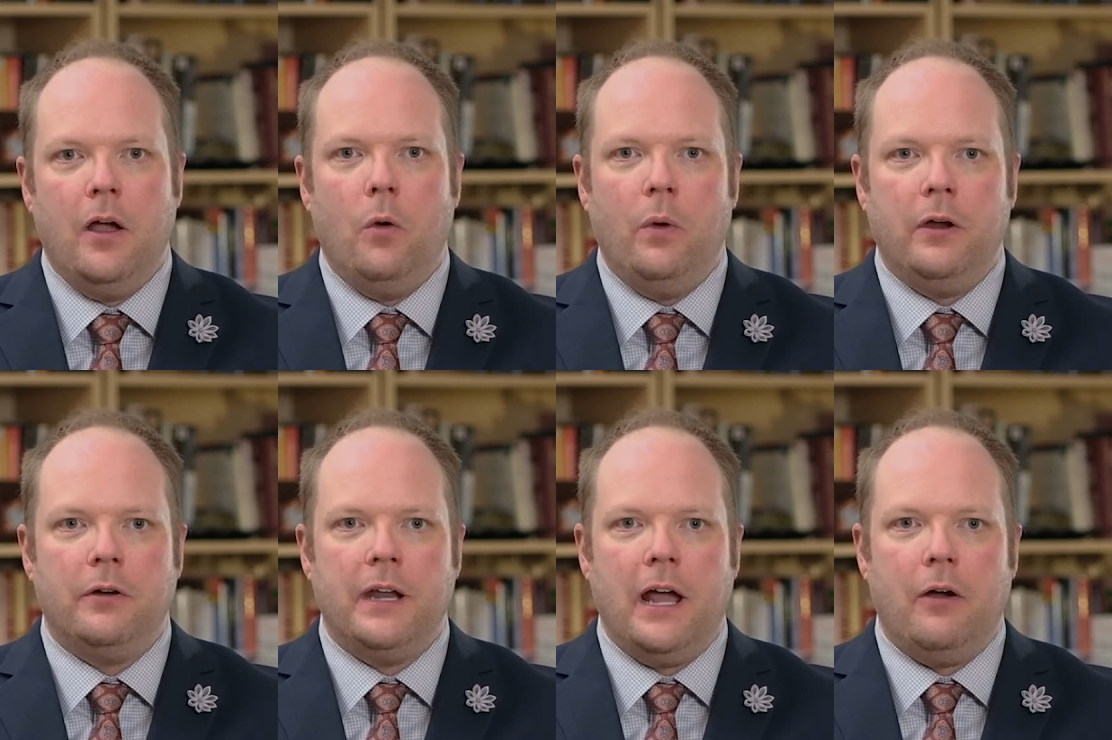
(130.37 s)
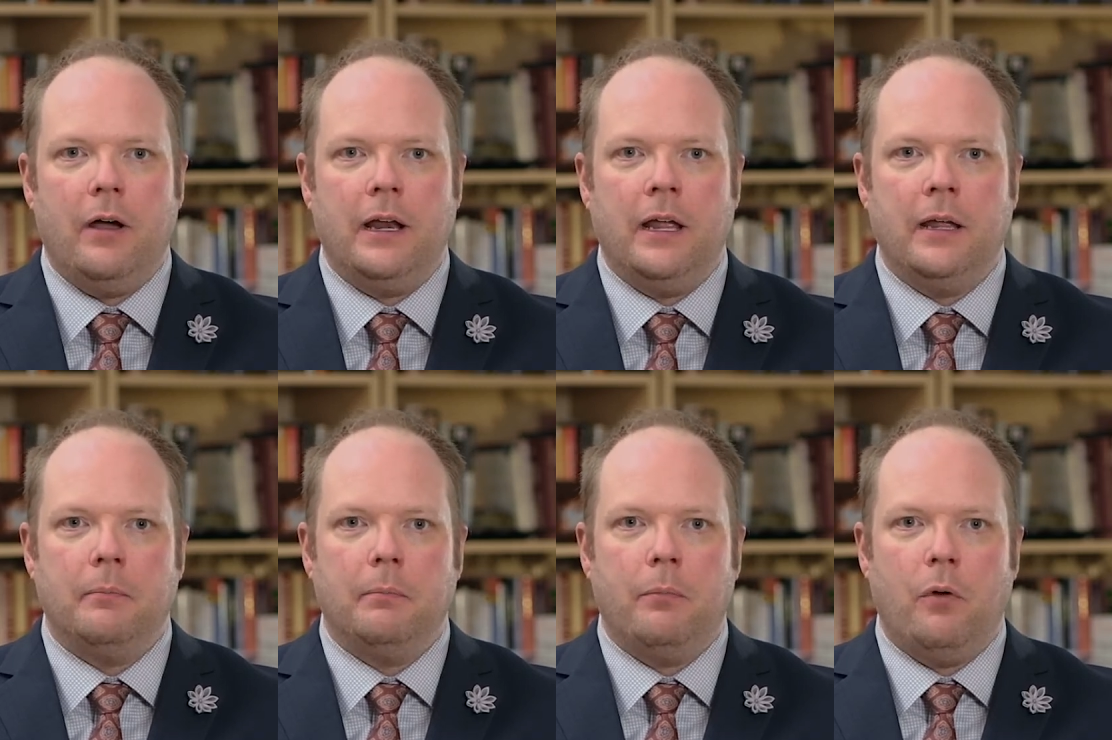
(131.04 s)
We are now at a
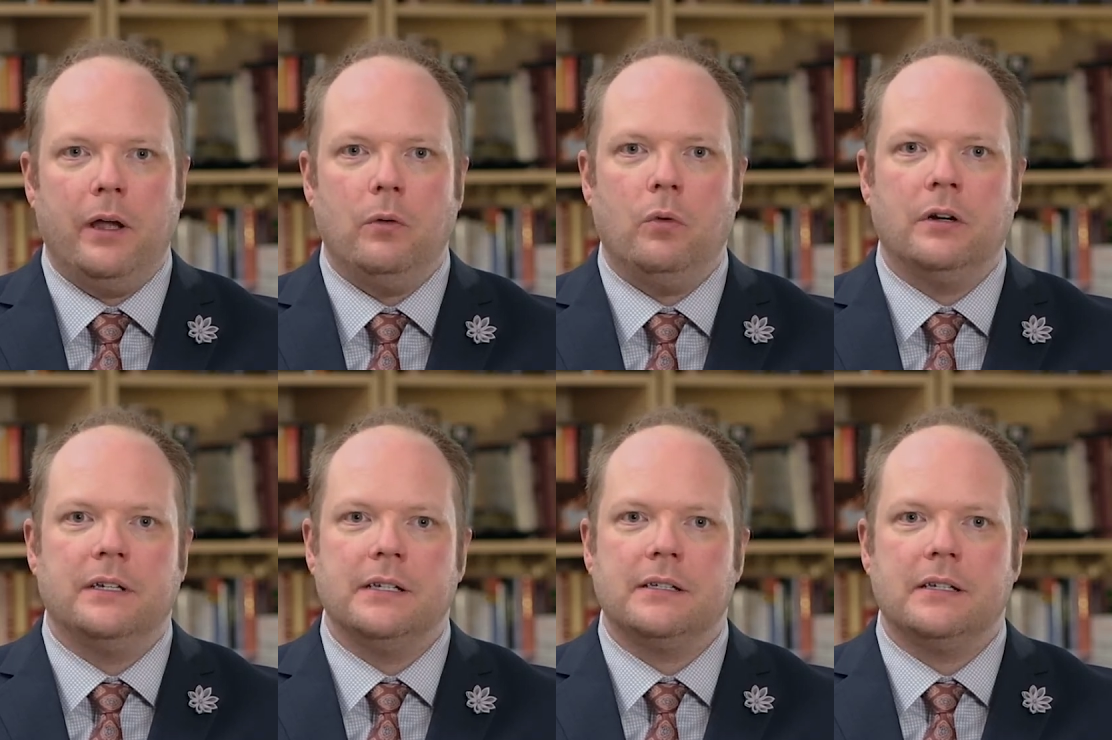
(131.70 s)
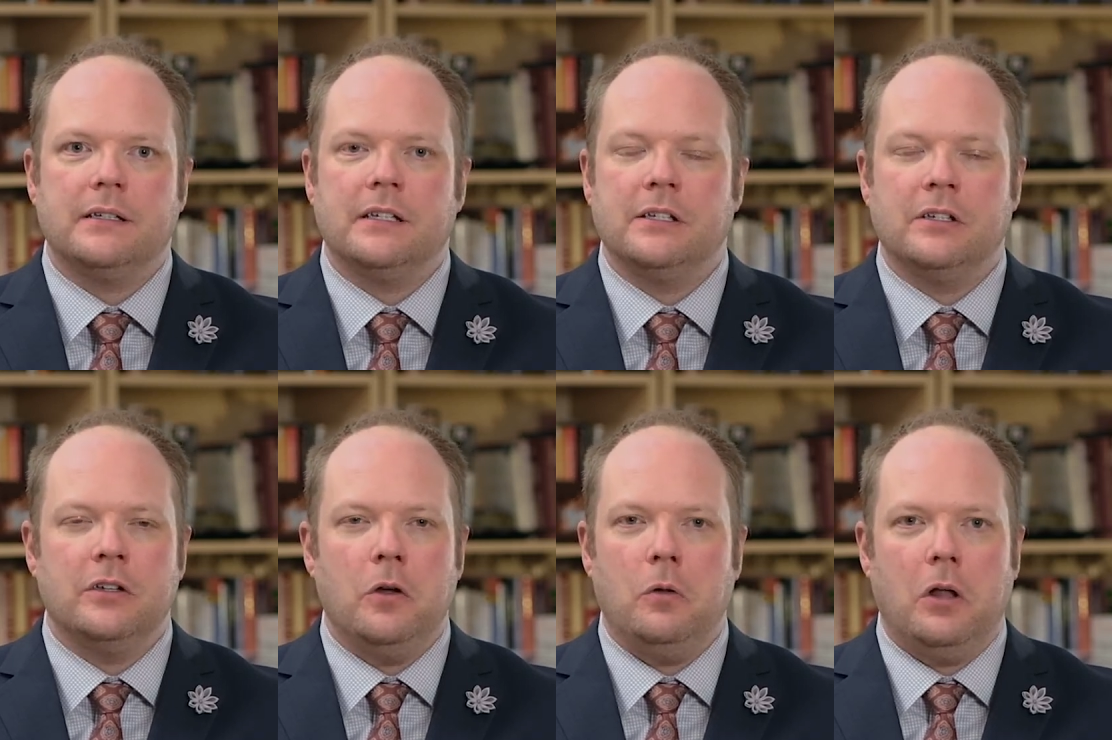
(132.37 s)
point where distance is
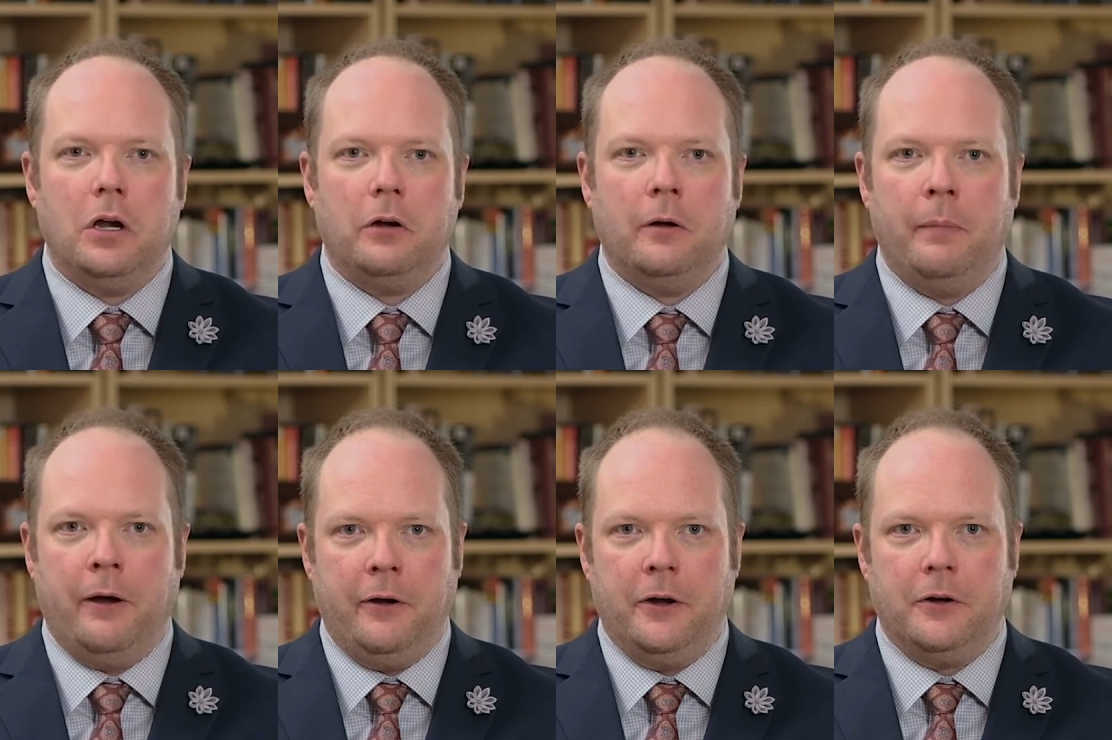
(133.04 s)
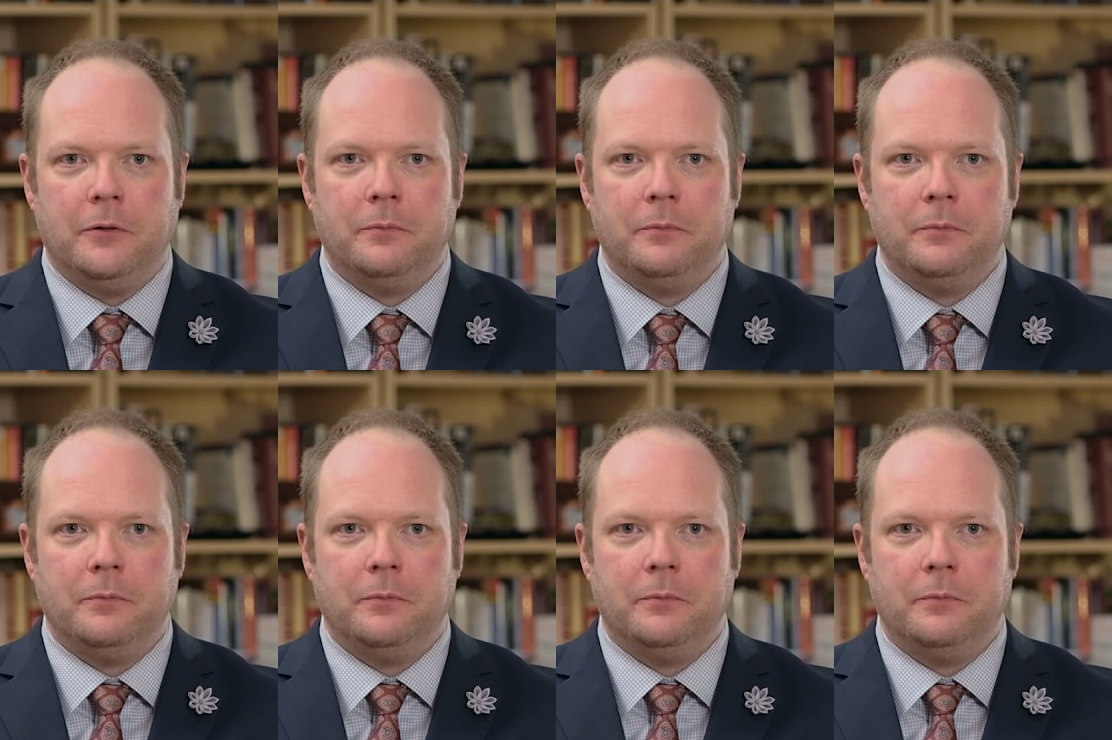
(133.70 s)
no longer a barrier.